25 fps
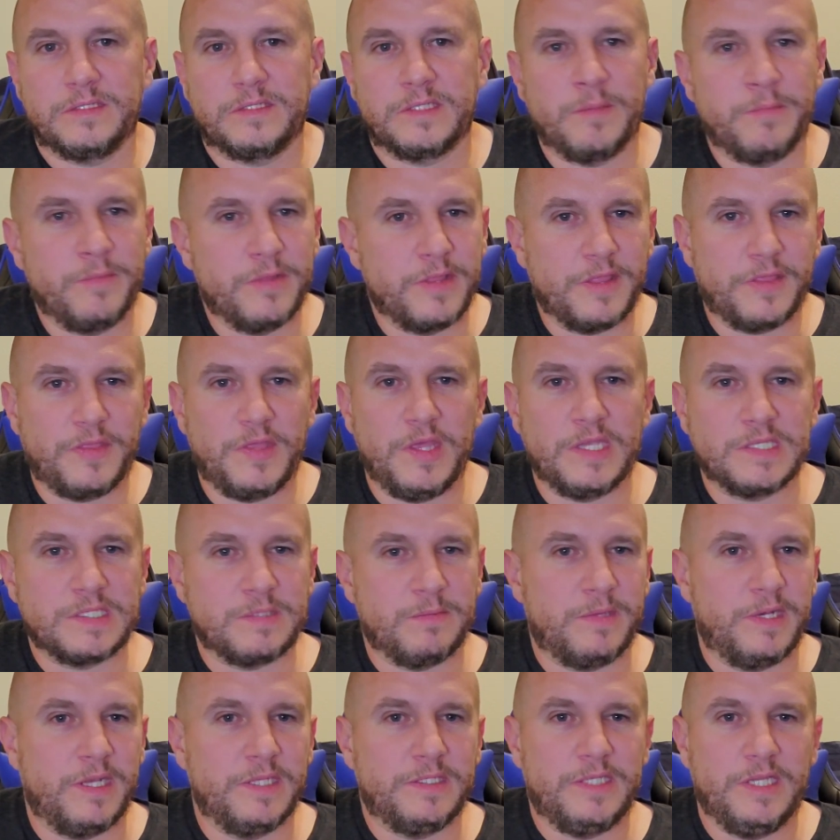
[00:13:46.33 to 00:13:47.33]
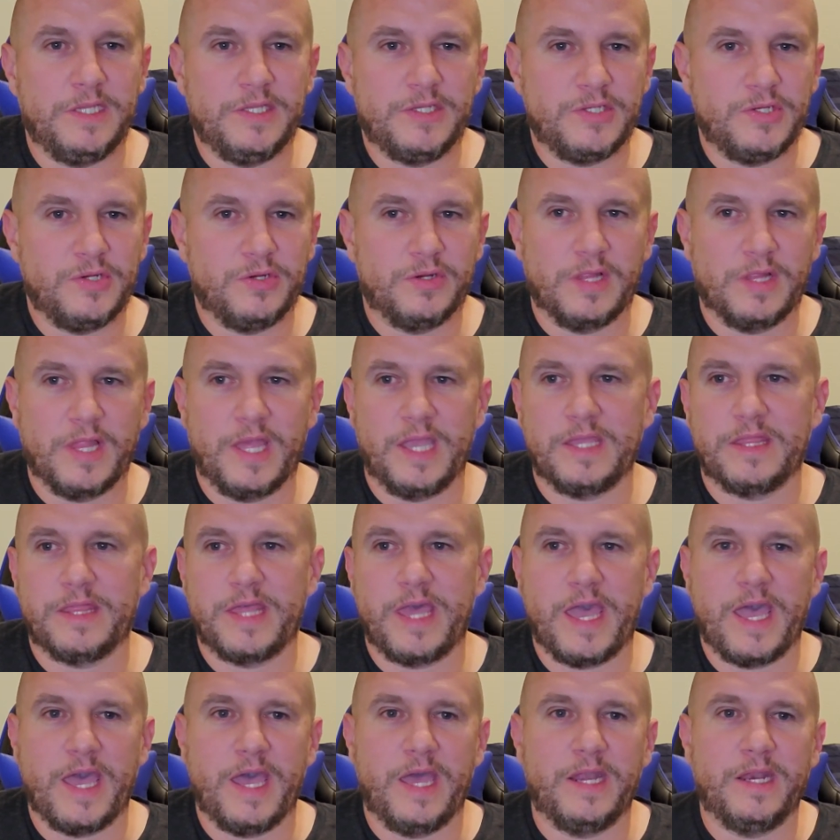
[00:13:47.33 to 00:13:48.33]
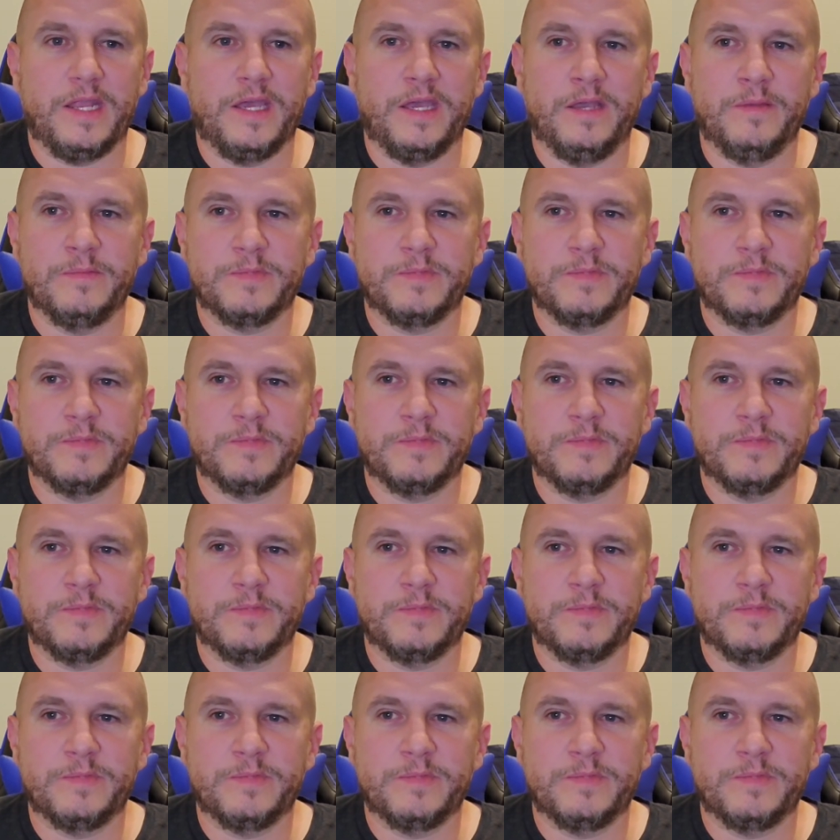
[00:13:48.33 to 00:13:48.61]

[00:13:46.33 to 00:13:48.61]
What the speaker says: Some of the things I'm going to teach you are like that.